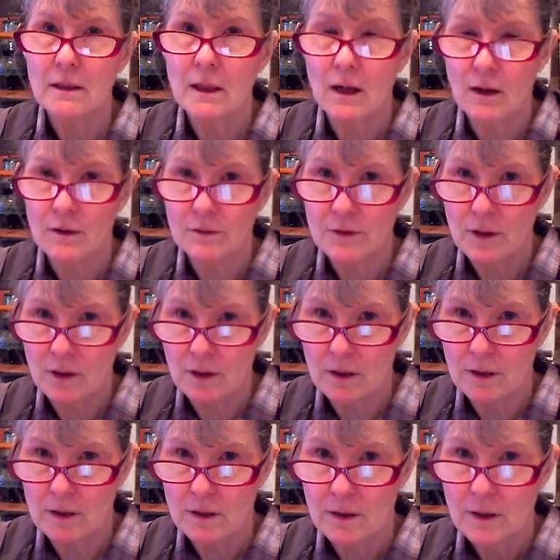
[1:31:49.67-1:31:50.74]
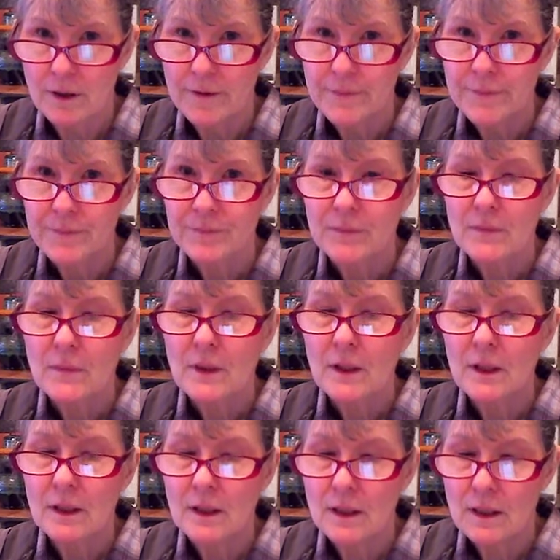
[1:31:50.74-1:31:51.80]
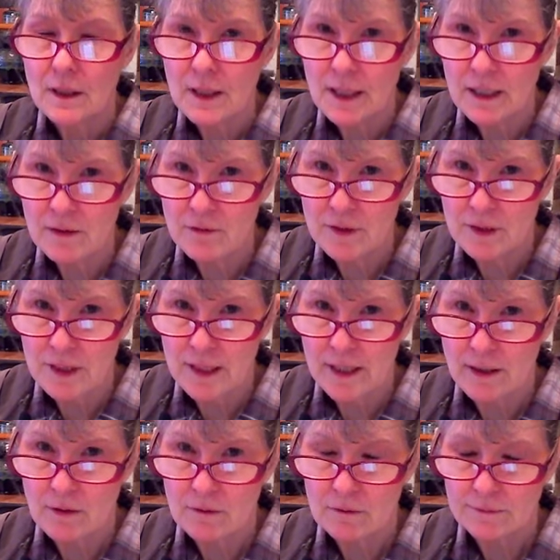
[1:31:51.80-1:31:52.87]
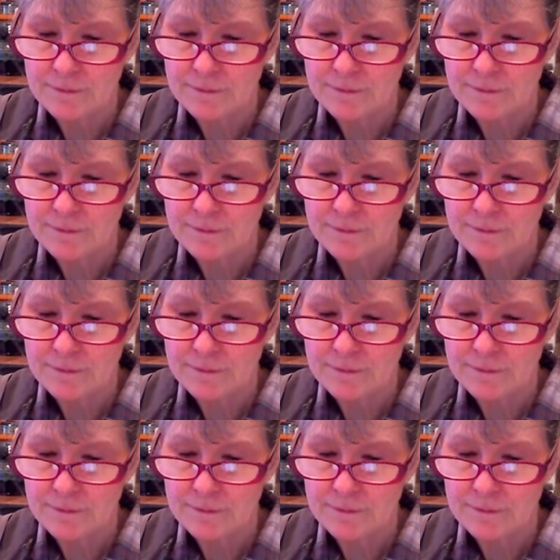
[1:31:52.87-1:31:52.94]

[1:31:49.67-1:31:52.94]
of God even now.